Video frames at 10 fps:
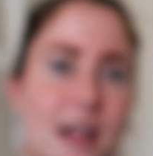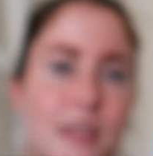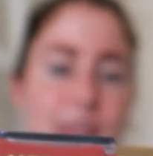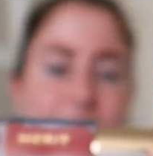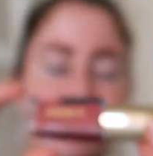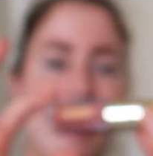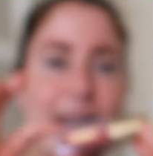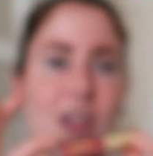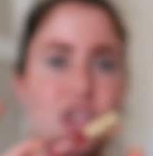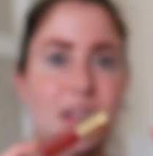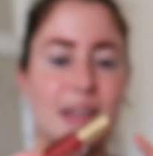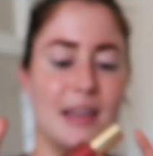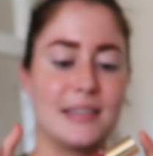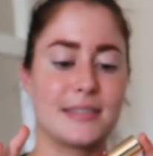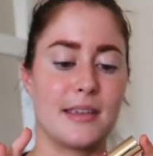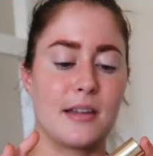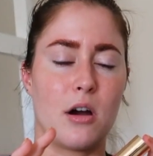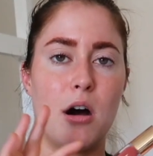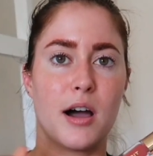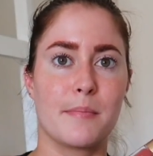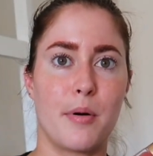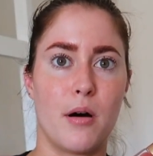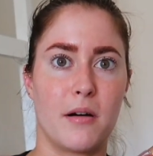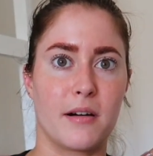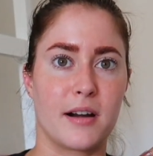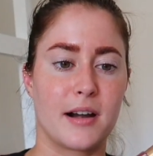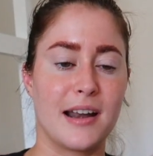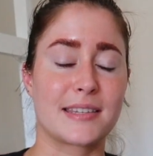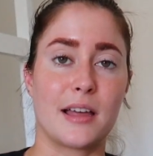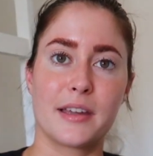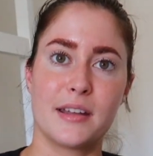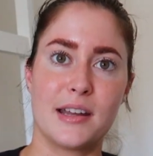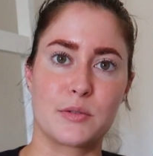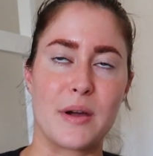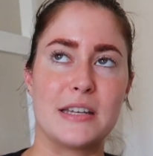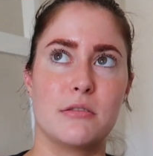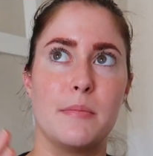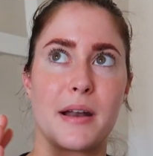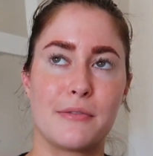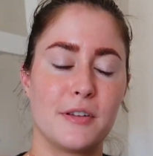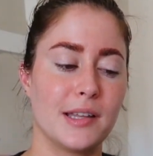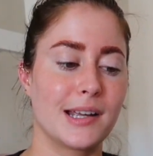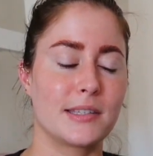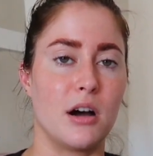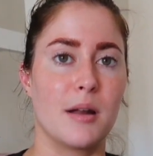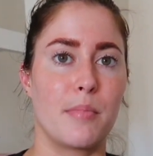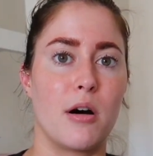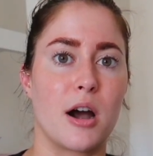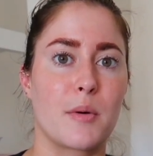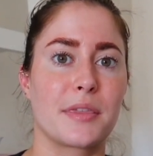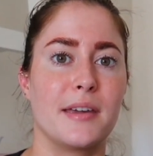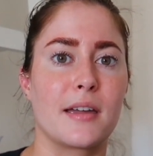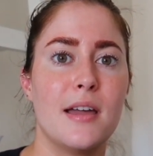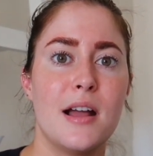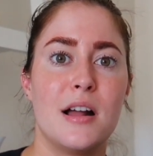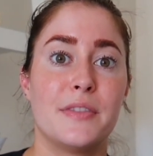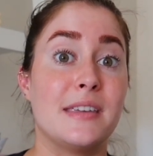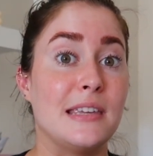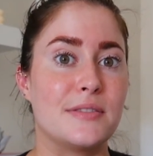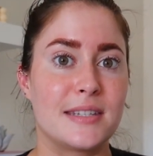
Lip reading: this packaging is like on par, and it's got like a nice weight to it, but I feel like it's on par with like the Yves